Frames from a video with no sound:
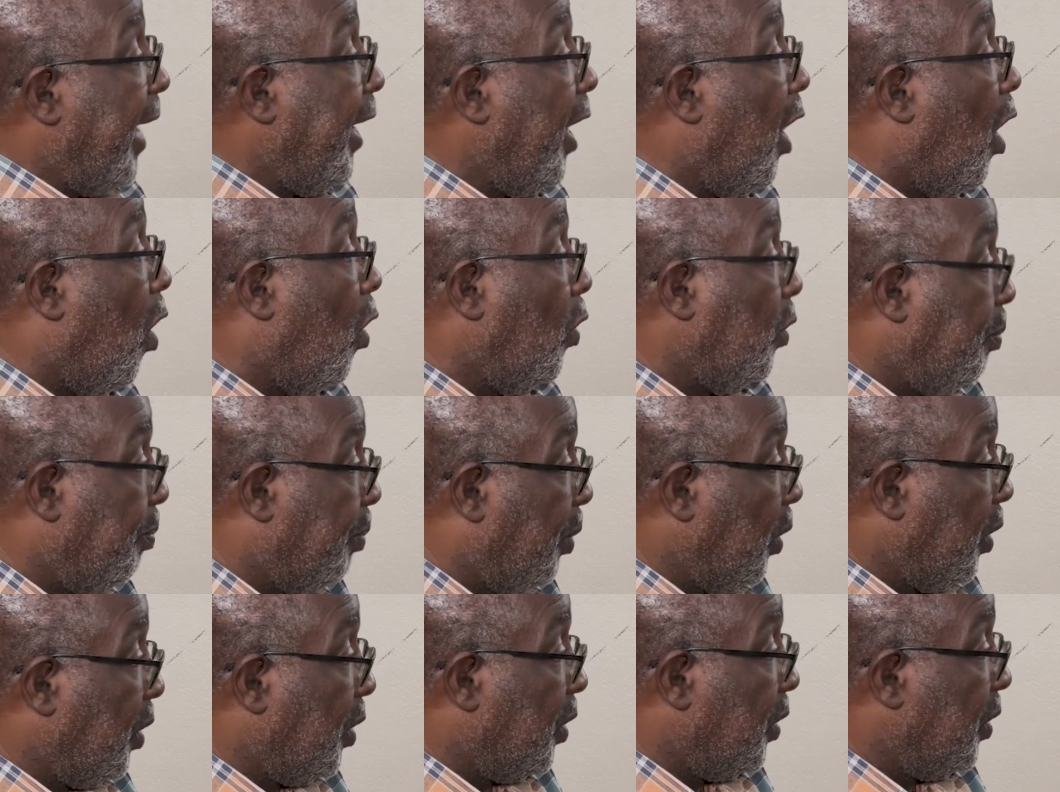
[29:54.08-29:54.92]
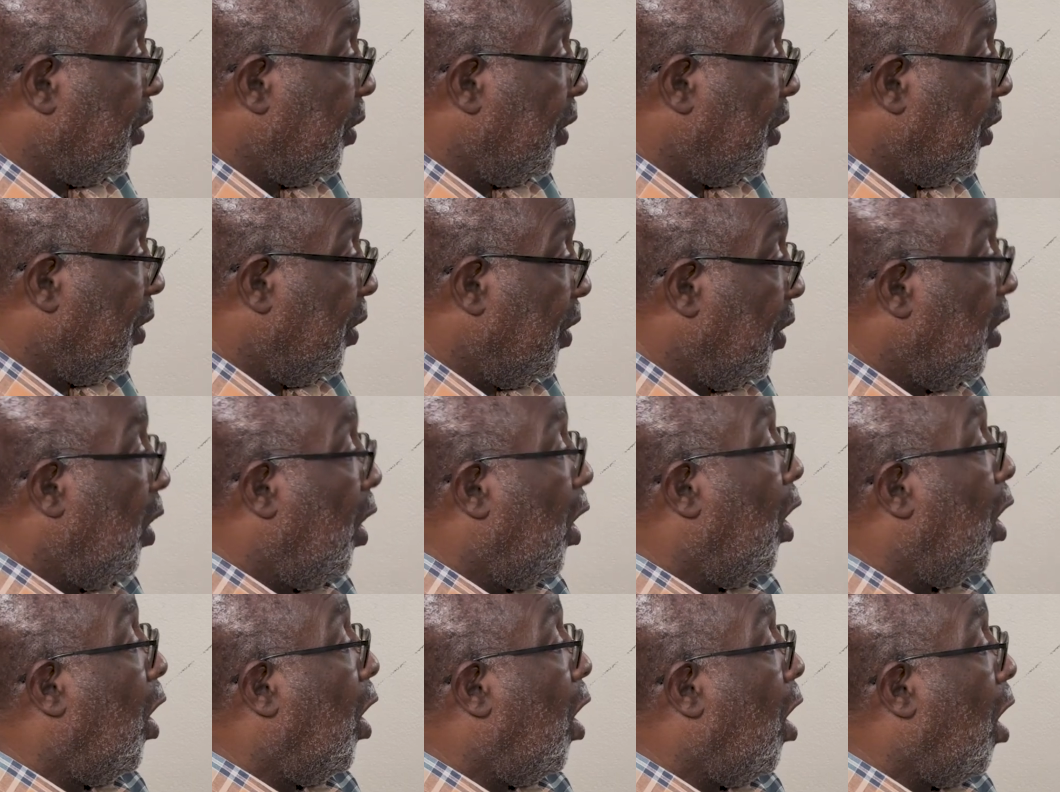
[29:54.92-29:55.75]
the output.
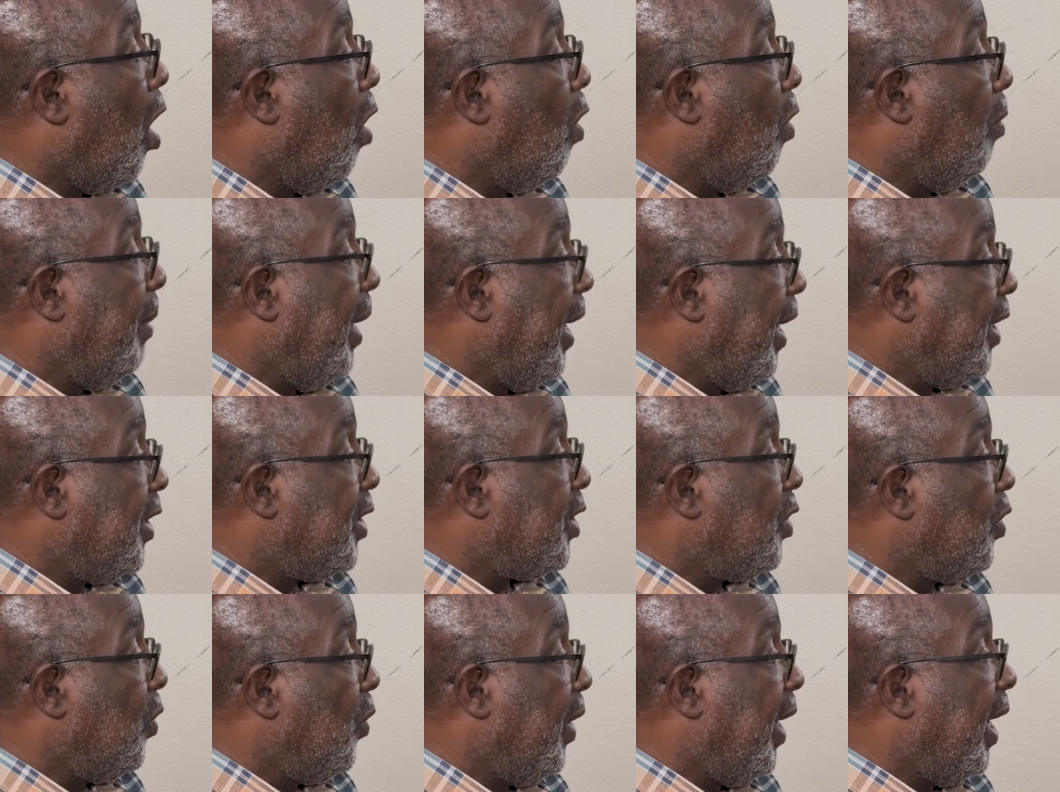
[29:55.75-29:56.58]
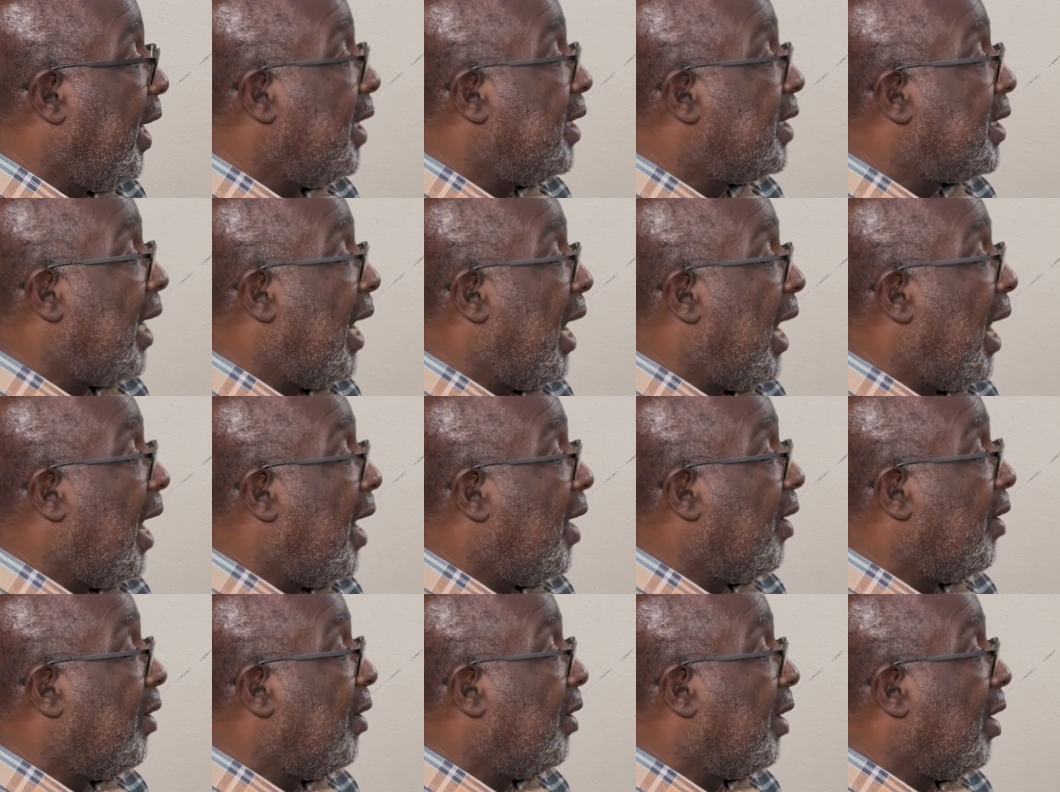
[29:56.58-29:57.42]
How many students
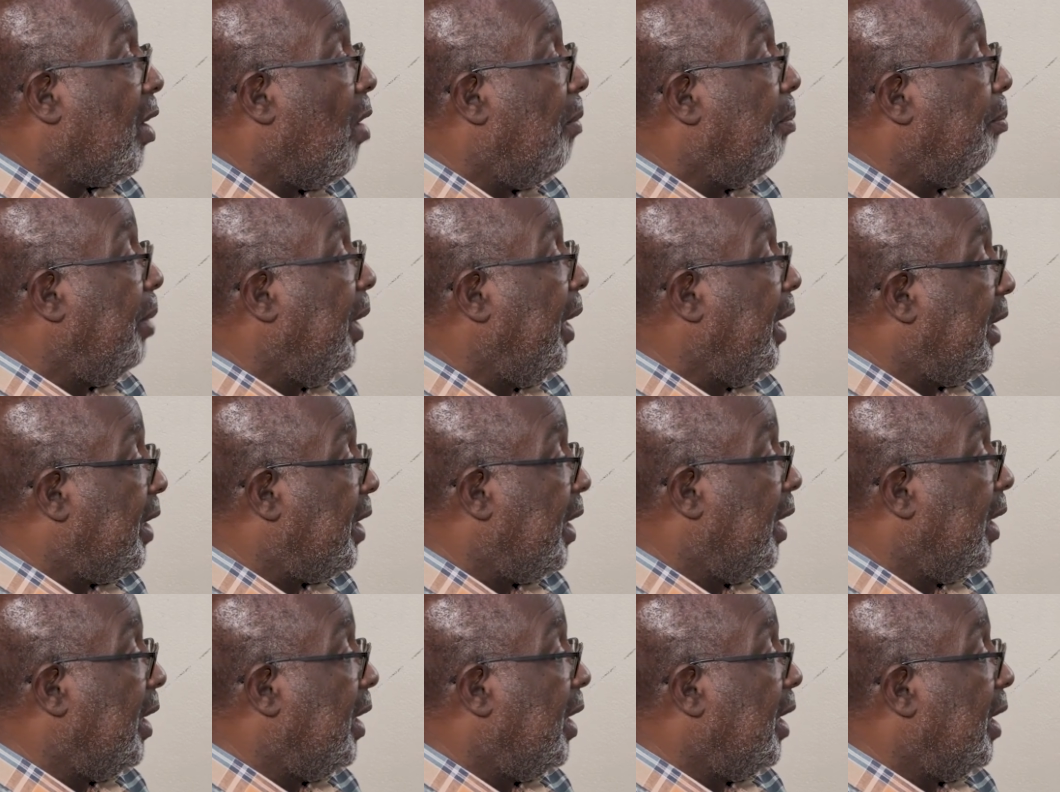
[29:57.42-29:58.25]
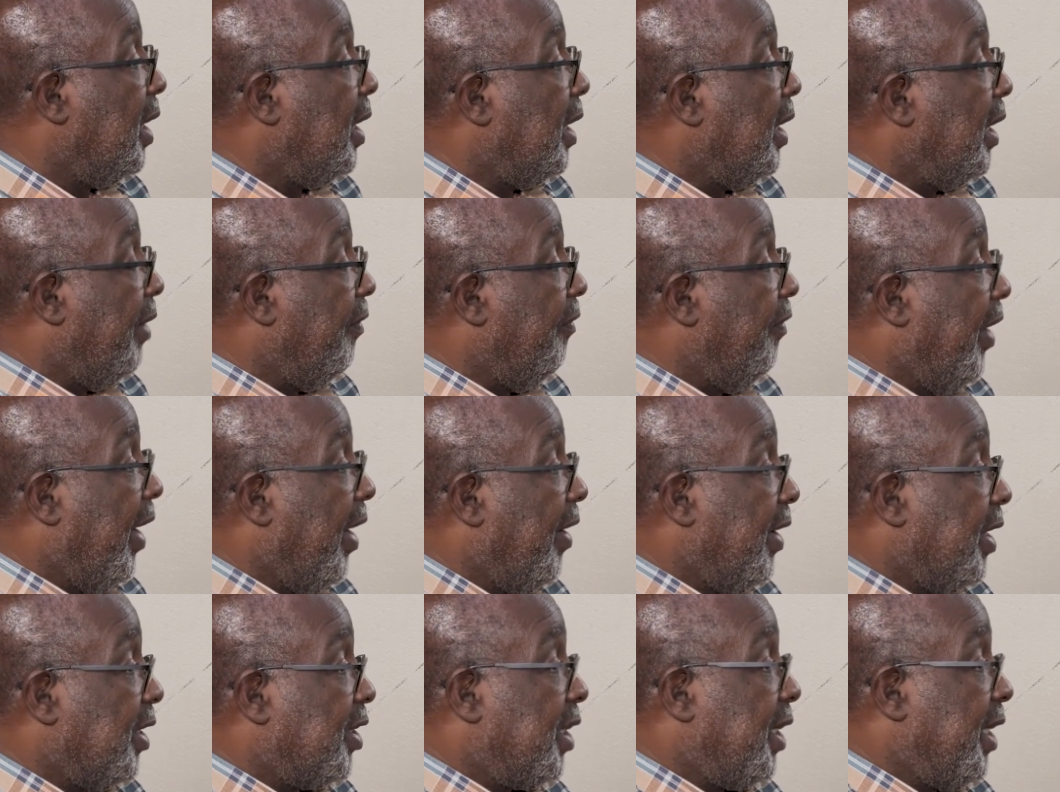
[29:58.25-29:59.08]
are completing the
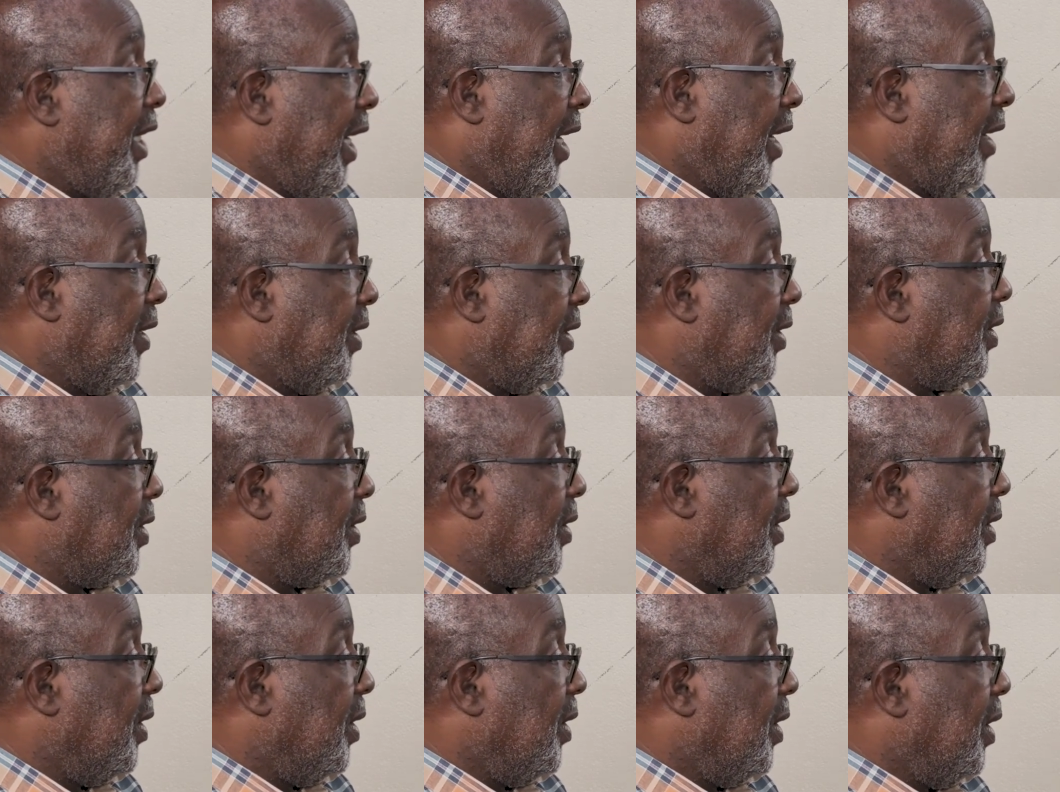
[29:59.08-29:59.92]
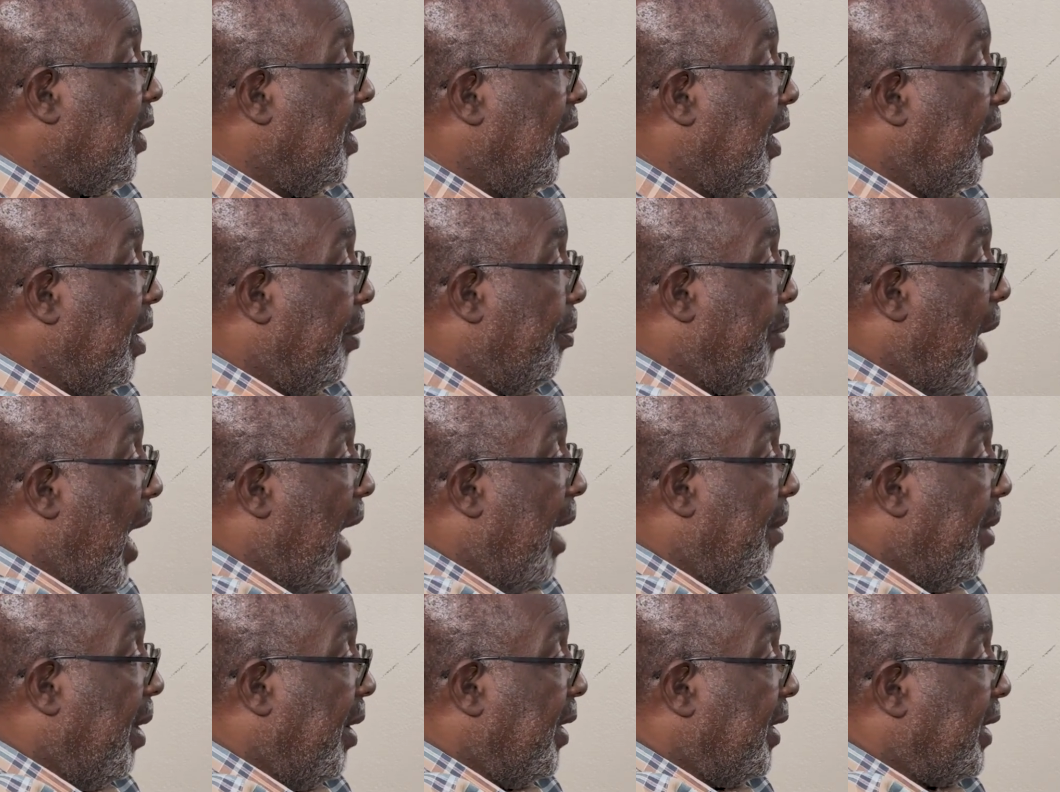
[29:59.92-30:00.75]
various tiers, the
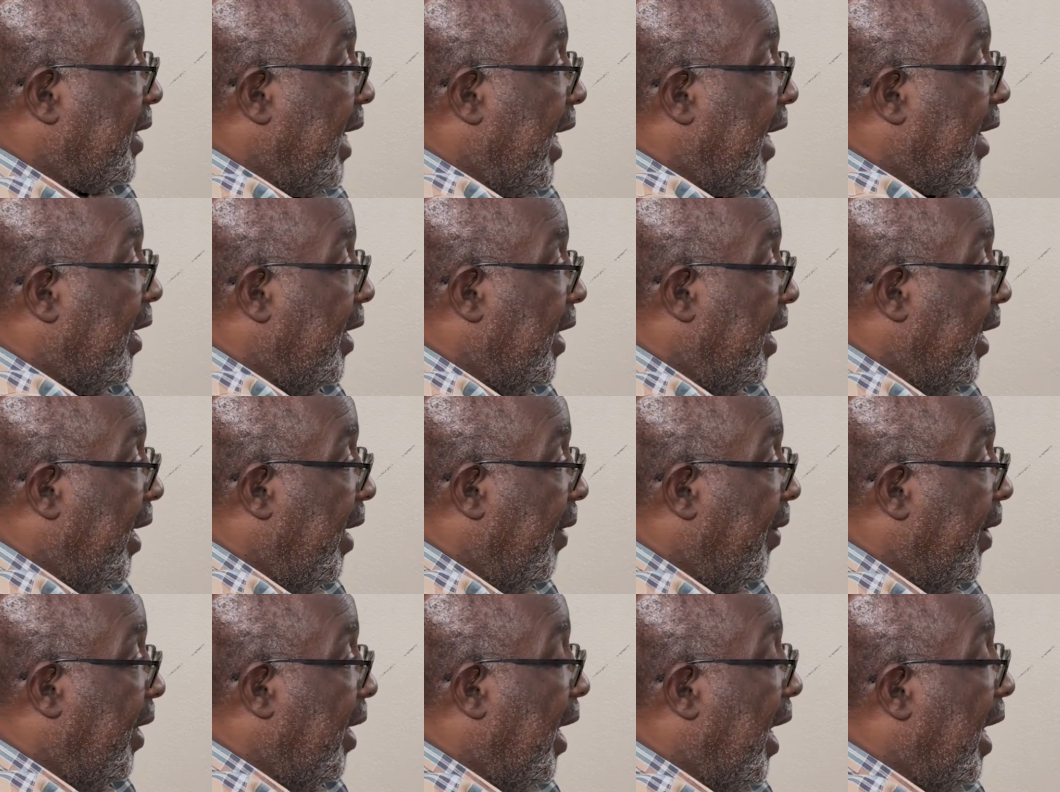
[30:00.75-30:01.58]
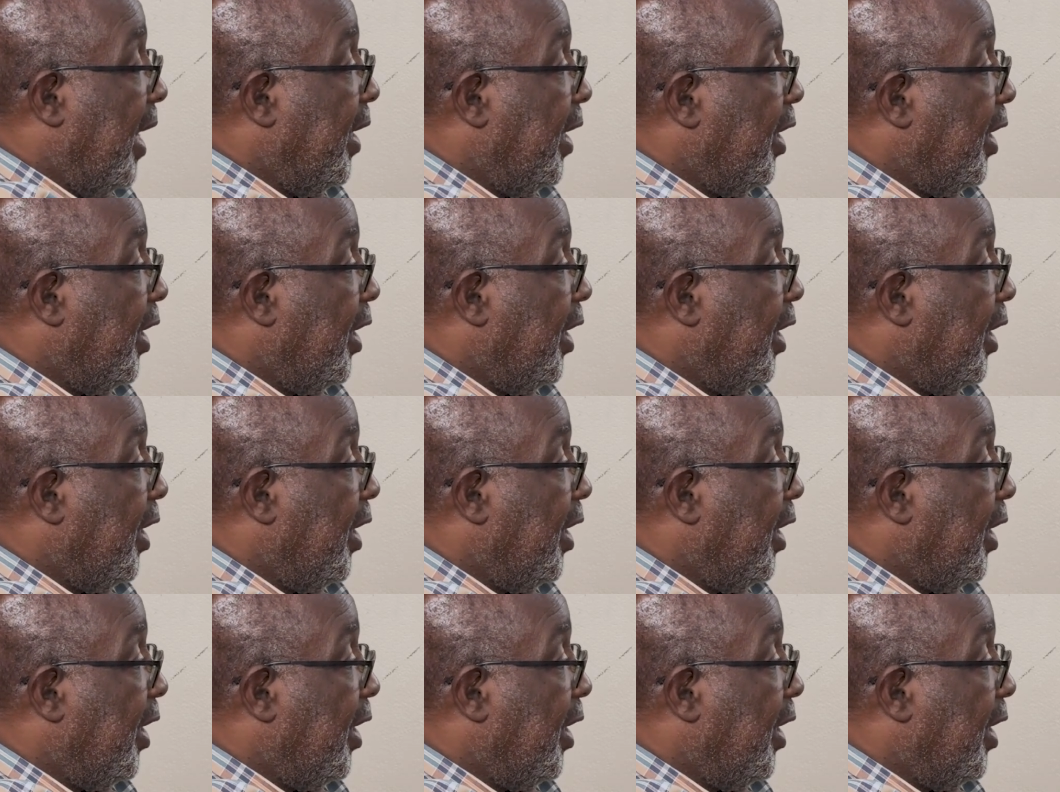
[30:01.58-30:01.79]
primary, secondary, and